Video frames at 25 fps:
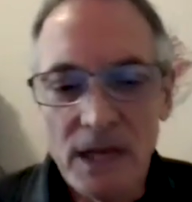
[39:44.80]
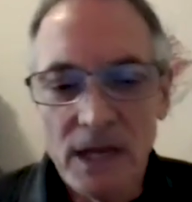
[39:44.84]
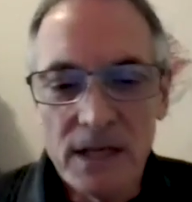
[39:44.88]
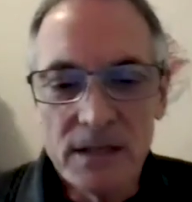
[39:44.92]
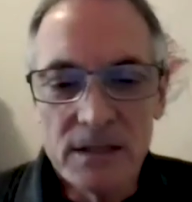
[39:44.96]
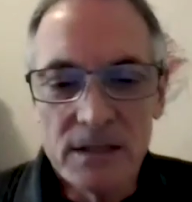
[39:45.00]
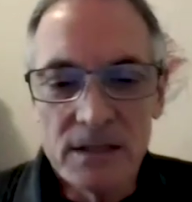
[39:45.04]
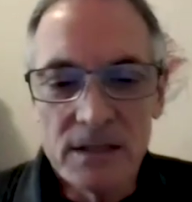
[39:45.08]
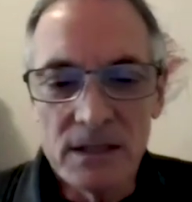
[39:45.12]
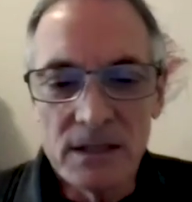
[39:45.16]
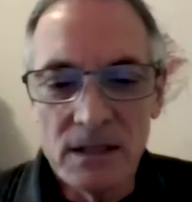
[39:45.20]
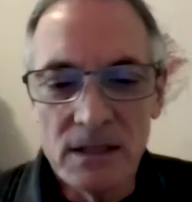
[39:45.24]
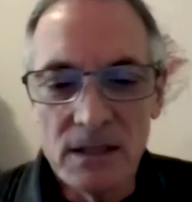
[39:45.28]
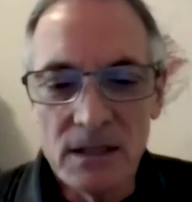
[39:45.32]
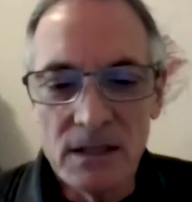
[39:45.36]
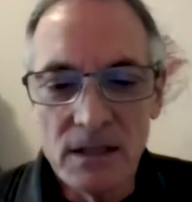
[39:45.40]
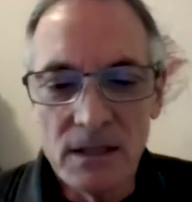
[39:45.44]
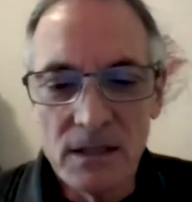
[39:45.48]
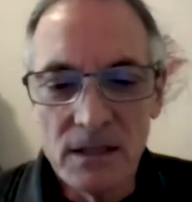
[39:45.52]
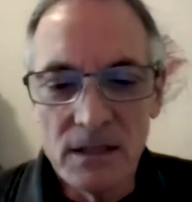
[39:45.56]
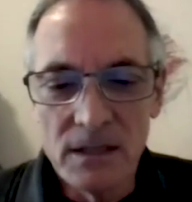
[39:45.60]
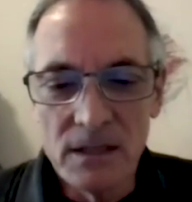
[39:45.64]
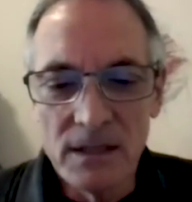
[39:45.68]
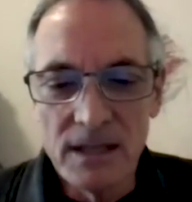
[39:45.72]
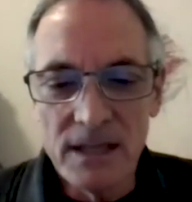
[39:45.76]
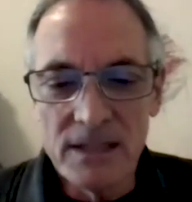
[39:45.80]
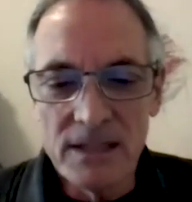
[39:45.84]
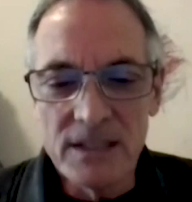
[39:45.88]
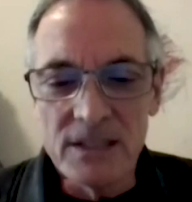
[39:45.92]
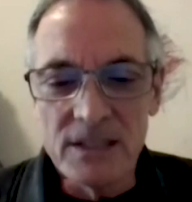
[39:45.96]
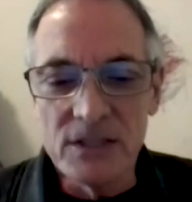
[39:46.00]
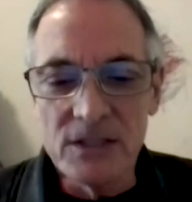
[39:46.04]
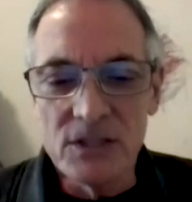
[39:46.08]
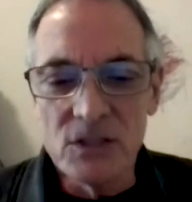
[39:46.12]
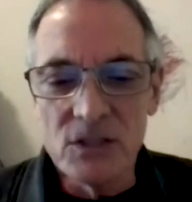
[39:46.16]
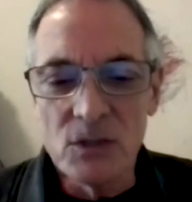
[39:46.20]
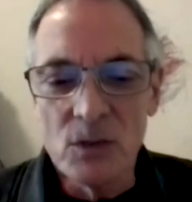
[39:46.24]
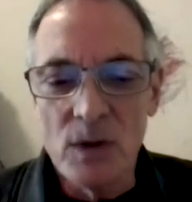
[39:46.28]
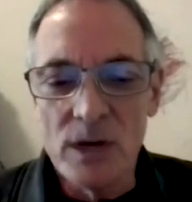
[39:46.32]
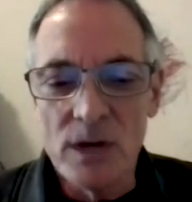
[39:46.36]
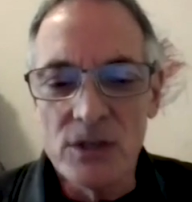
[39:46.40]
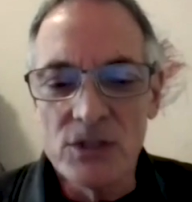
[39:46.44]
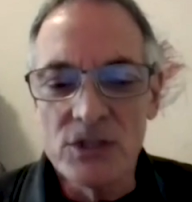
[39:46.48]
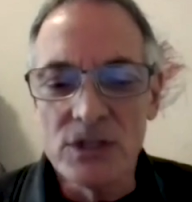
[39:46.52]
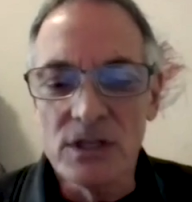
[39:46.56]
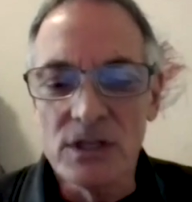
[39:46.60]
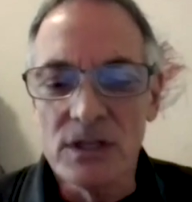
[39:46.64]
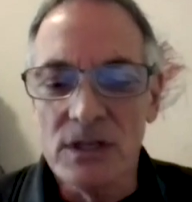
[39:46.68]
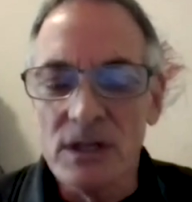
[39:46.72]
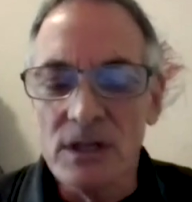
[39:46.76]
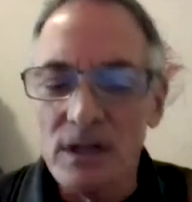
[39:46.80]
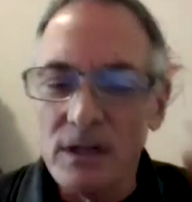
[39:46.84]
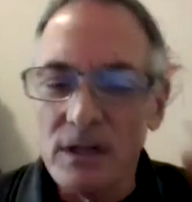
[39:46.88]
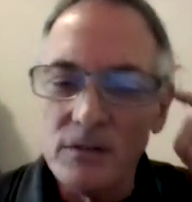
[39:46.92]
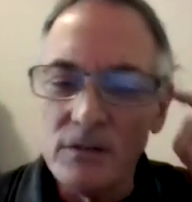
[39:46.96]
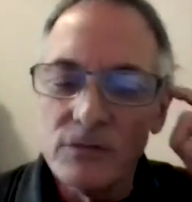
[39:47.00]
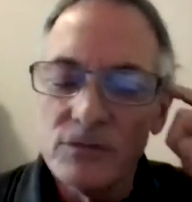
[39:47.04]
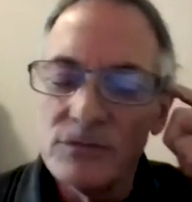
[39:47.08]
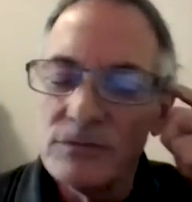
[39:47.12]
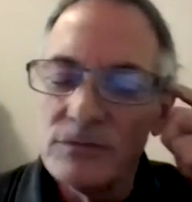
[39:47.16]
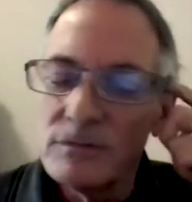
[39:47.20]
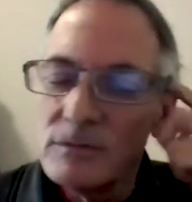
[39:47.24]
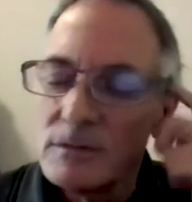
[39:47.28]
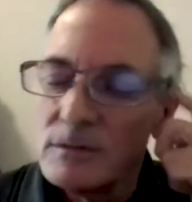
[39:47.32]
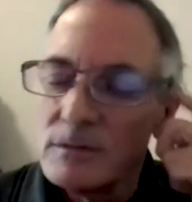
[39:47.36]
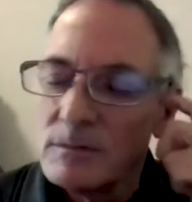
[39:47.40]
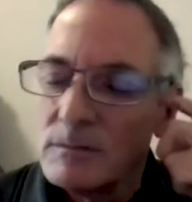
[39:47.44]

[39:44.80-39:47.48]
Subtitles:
that gets at this question of